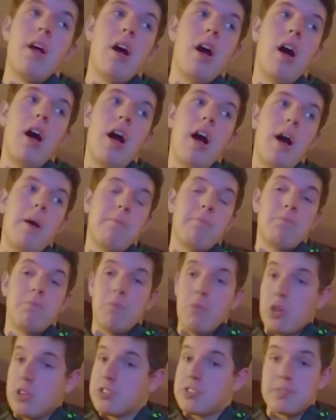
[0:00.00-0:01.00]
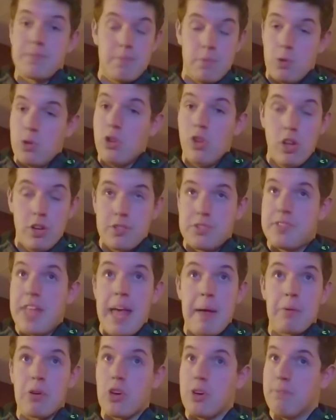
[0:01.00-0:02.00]
Um, looks looks
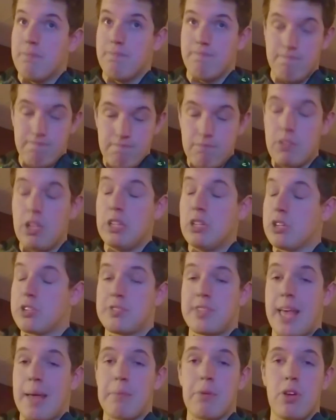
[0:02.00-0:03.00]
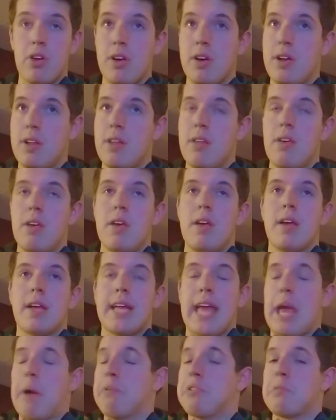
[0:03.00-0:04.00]
damn good. It looks damn good.
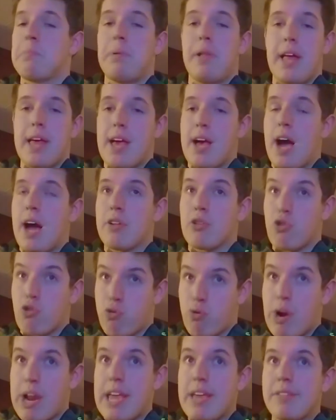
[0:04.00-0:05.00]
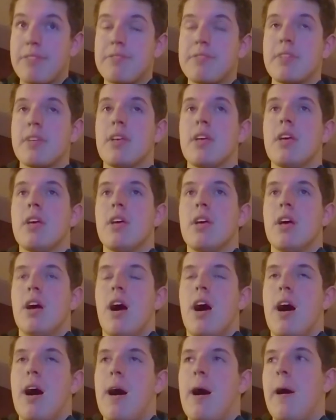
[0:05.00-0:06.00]
Can't wait to play it on Crait.
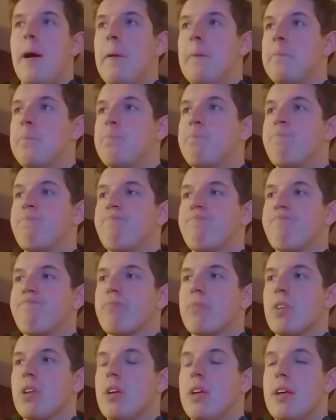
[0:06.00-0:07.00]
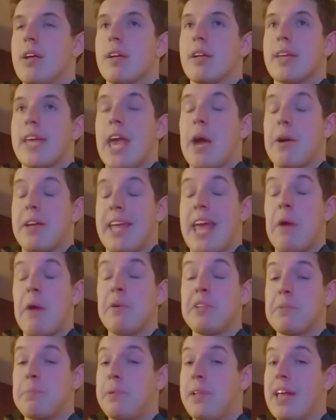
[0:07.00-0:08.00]
Um, can't, can't
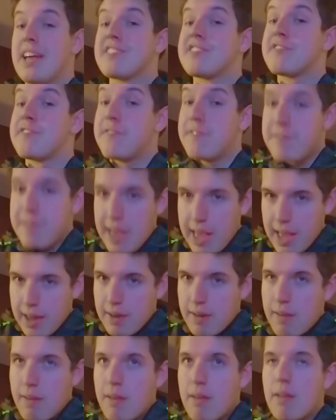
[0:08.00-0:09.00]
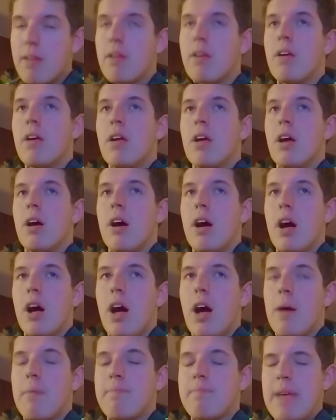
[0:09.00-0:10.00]
wait to play as Finn.
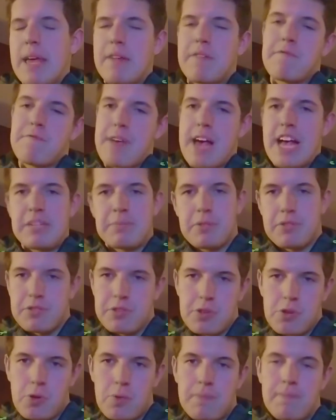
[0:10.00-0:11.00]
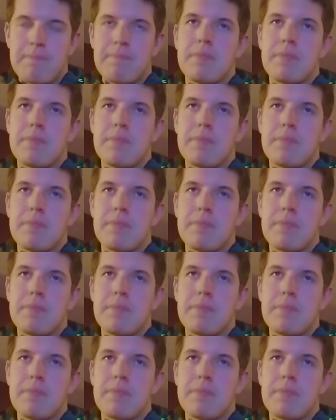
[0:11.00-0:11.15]
Um, and Phasma too.